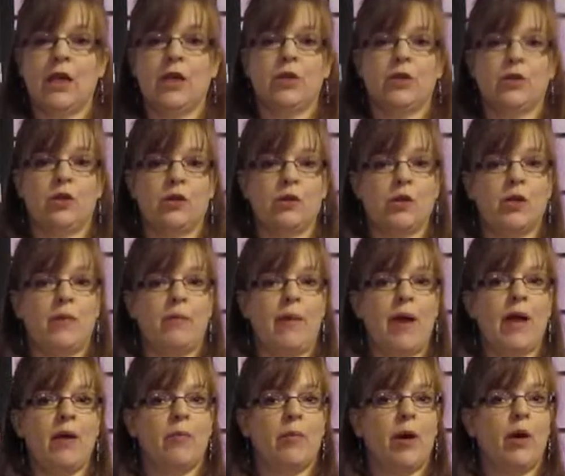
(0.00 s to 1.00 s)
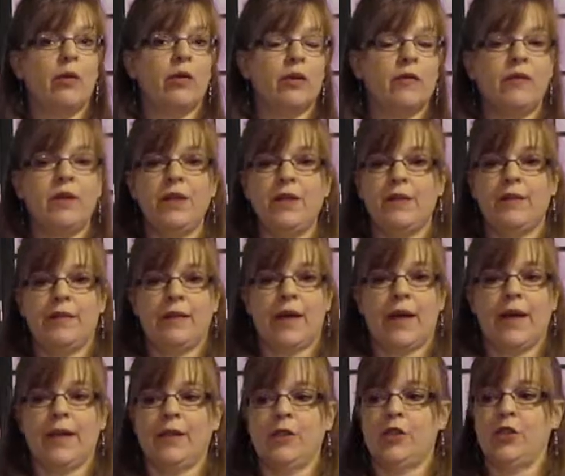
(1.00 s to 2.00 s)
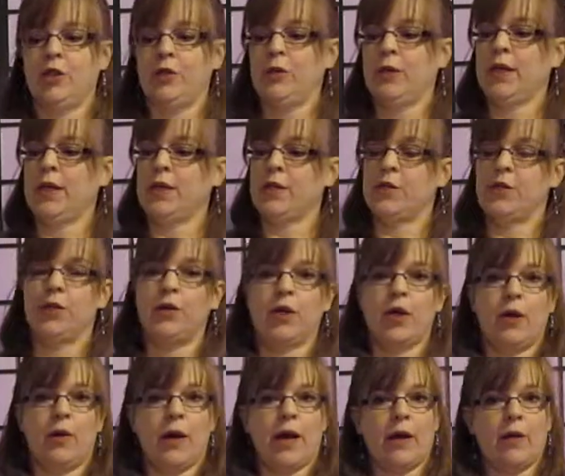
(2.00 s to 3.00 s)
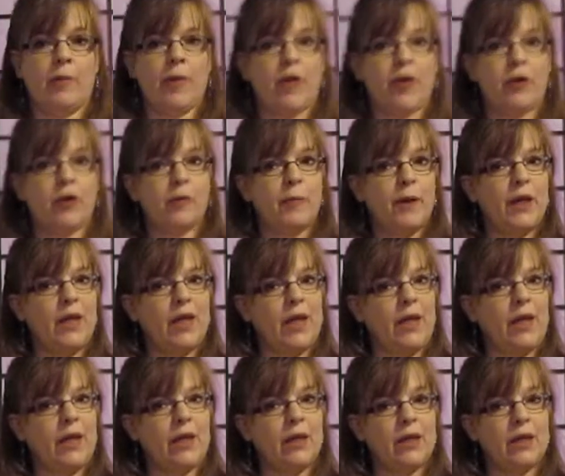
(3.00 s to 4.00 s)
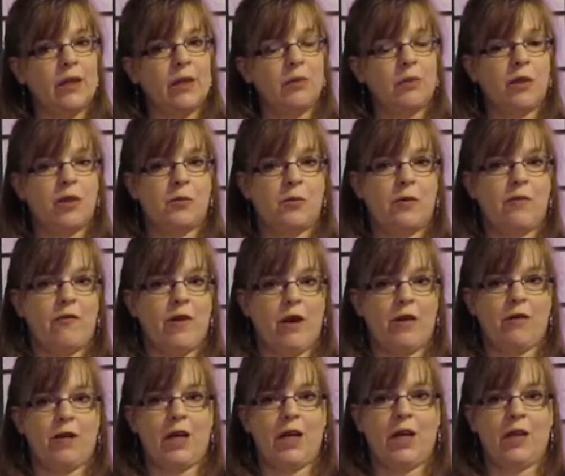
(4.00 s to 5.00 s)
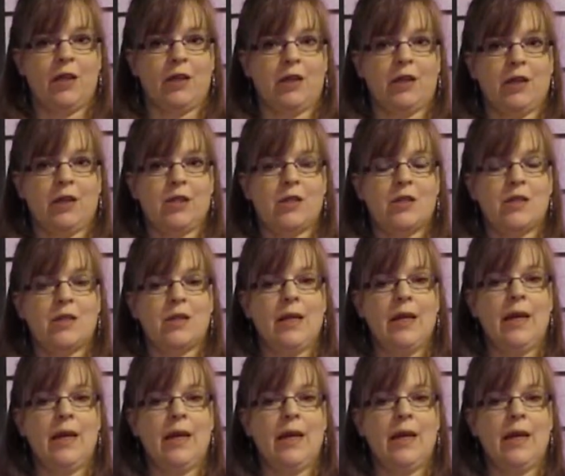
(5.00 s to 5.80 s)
So to make both of these signs, you need to know how to make your P, which we've already learned.